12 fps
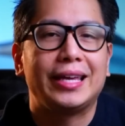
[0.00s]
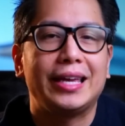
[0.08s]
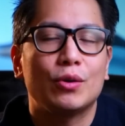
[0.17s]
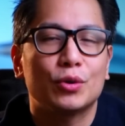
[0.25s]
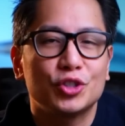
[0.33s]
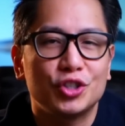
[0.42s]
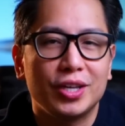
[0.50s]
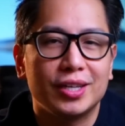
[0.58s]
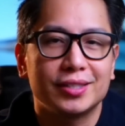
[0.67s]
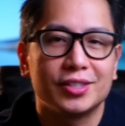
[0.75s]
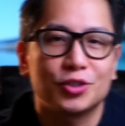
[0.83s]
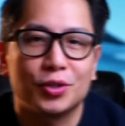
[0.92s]
He or she
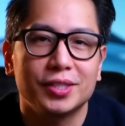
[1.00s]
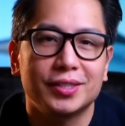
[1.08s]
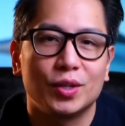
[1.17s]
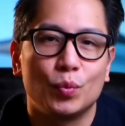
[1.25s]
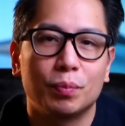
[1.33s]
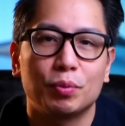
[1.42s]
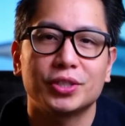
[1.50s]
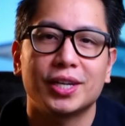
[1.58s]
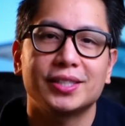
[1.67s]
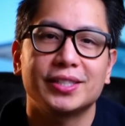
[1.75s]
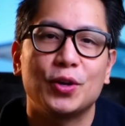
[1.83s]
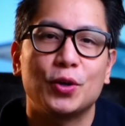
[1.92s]
is entrusted with
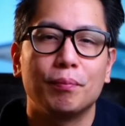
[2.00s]
protecting